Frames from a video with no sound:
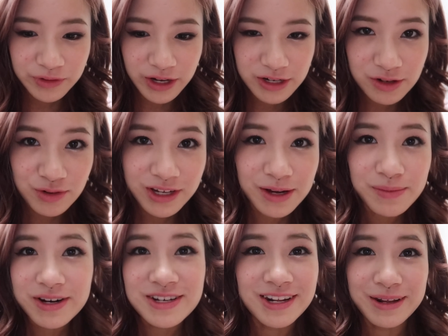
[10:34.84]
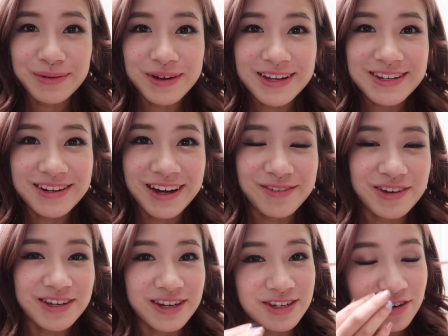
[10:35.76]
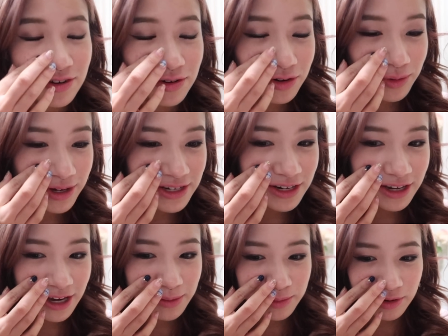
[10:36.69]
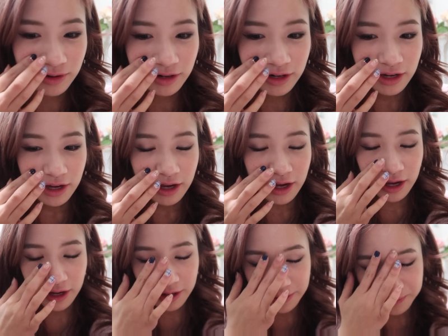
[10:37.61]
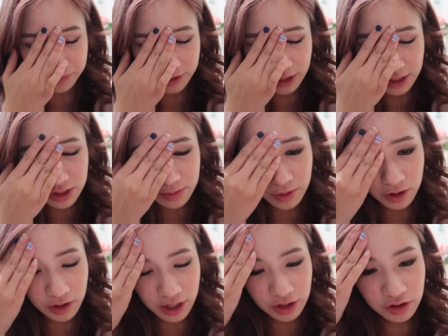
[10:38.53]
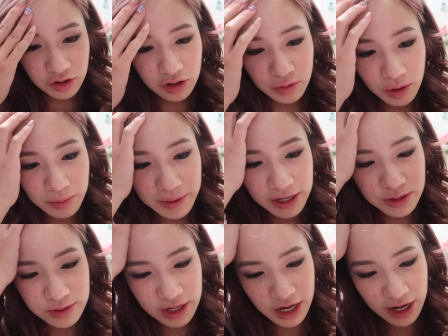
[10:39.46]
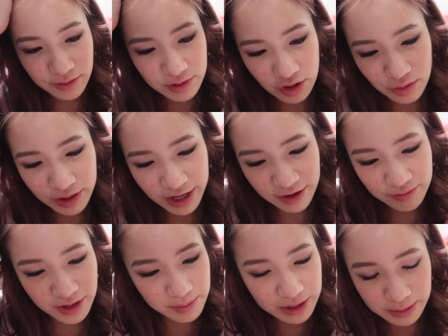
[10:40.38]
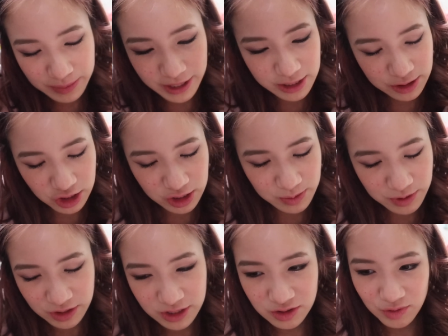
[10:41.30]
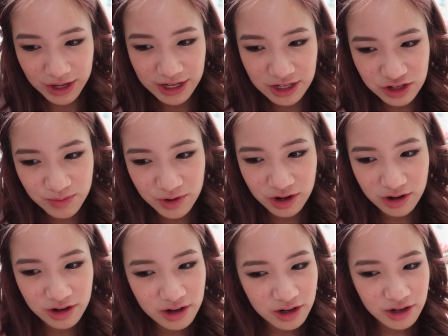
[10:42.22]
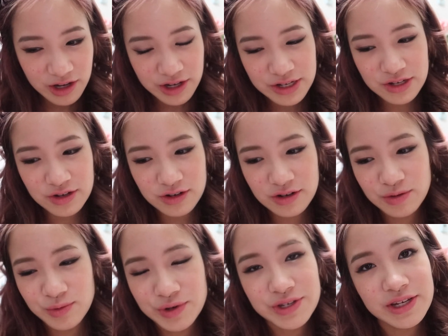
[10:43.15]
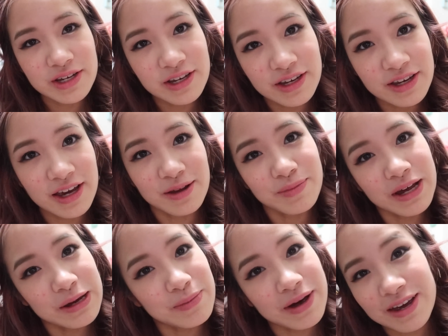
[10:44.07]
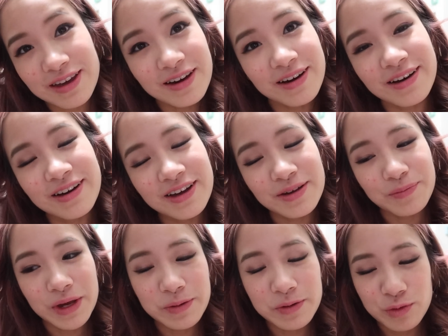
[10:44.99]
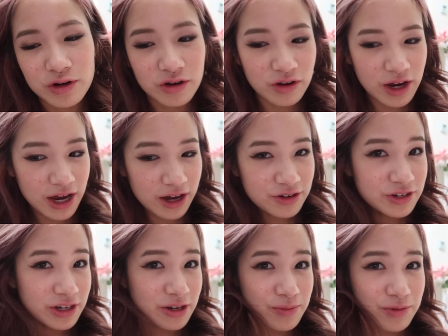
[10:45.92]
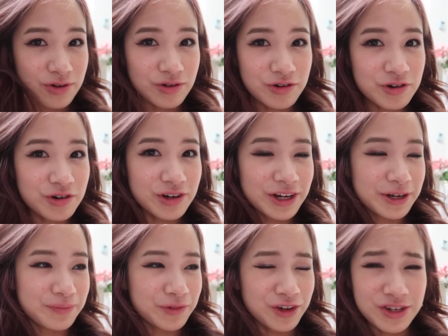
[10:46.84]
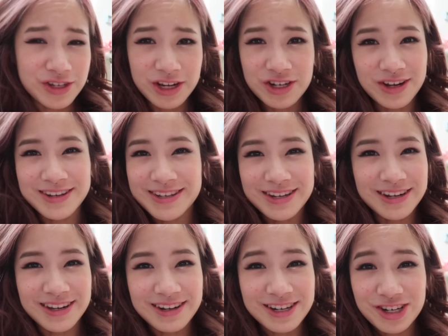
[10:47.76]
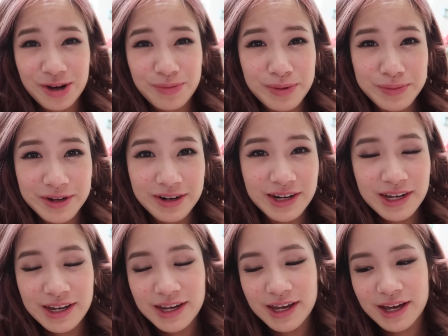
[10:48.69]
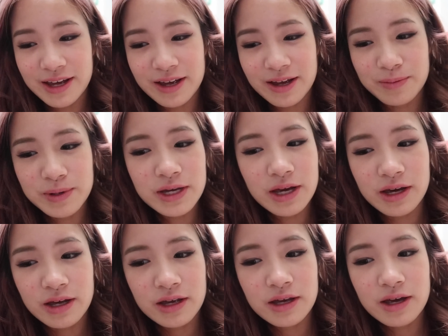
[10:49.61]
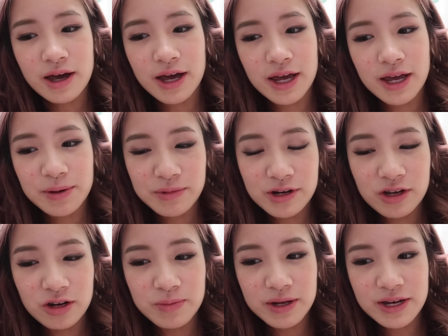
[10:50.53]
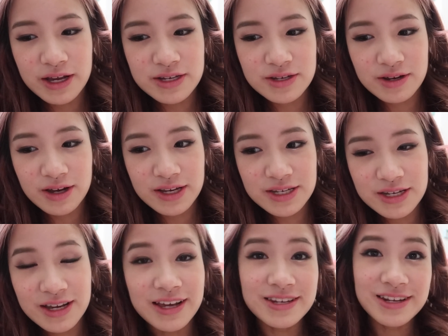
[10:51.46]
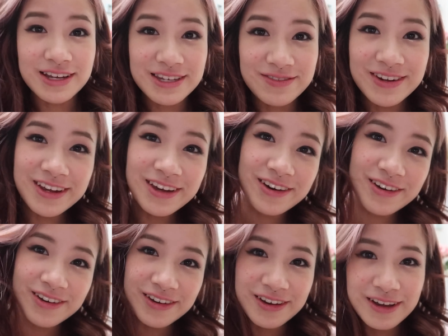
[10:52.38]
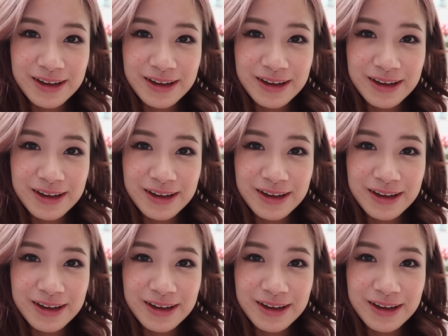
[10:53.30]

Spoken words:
I didn't really get much sleep last night because I had to go all the way to the airport. Yeah, tomorrow I don't know what plans we have. We don't really have that many plans just because it's raining tomorrow. So we'll see and play it by ear. Maybe we'll go out to Ikebukuro, go to Sunshine City and shop a bit. But yeah, I am going to go to bed now, so I'll see you guys in the next video.